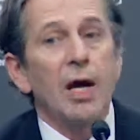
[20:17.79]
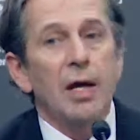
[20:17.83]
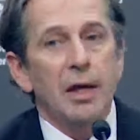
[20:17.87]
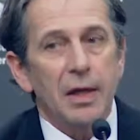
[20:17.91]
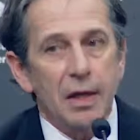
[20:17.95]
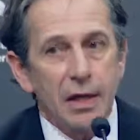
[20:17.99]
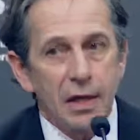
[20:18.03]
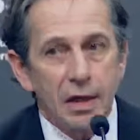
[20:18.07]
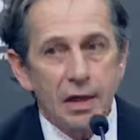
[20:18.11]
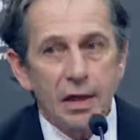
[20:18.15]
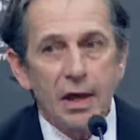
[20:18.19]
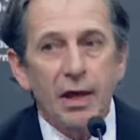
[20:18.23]

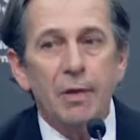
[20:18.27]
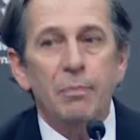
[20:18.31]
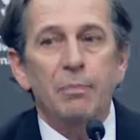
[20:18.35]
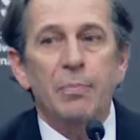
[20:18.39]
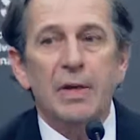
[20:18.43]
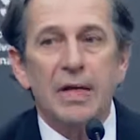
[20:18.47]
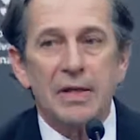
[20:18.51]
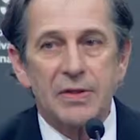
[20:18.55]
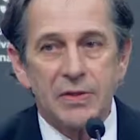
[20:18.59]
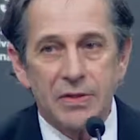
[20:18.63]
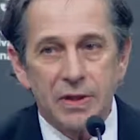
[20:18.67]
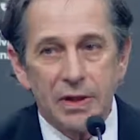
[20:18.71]
I love
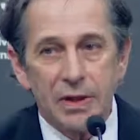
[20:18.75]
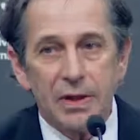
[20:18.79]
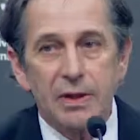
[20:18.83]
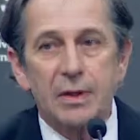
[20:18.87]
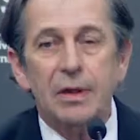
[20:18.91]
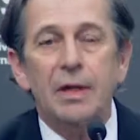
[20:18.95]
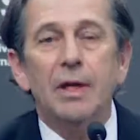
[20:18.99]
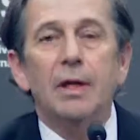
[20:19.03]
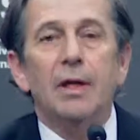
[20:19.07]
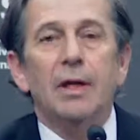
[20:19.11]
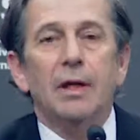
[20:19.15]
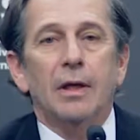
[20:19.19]
those
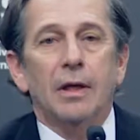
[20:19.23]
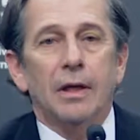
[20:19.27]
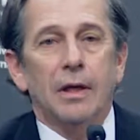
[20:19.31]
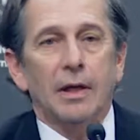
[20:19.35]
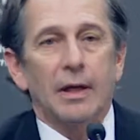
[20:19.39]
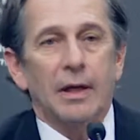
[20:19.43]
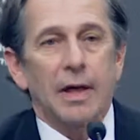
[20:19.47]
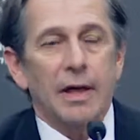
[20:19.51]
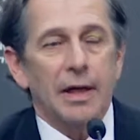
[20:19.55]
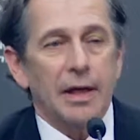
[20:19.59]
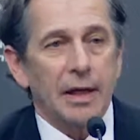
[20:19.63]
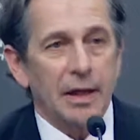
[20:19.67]
marvelous characters,
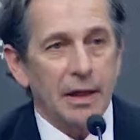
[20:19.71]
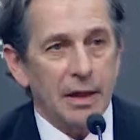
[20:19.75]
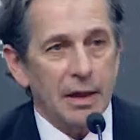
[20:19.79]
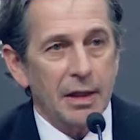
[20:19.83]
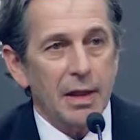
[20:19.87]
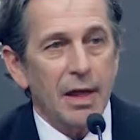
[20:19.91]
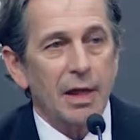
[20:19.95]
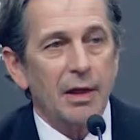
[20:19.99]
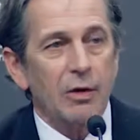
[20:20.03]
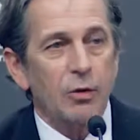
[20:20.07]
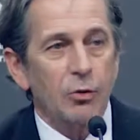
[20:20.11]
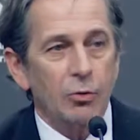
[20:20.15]
and also the
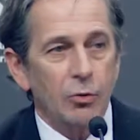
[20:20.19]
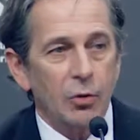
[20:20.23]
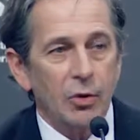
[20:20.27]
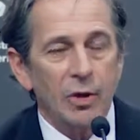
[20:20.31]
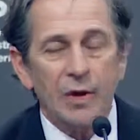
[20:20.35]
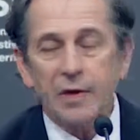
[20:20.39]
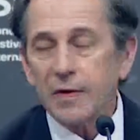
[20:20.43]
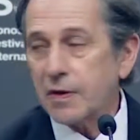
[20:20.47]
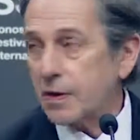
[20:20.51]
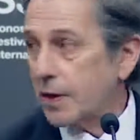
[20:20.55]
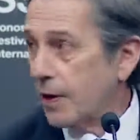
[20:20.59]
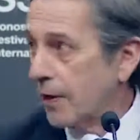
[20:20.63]
pleasure
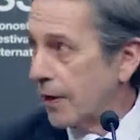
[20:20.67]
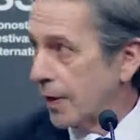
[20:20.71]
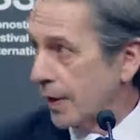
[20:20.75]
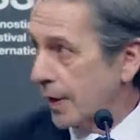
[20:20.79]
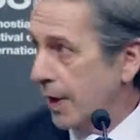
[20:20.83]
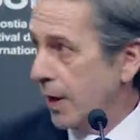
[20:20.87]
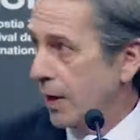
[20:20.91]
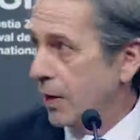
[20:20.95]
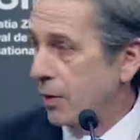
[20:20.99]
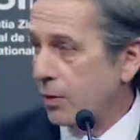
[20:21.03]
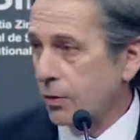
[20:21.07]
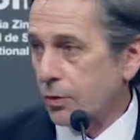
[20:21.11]
and
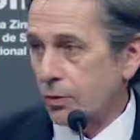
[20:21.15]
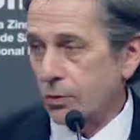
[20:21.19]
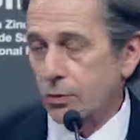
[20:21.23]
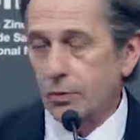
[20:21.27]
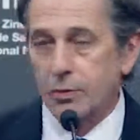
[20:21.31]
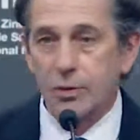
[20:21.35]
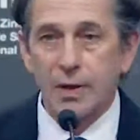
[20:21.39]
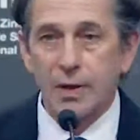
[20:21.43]
the honor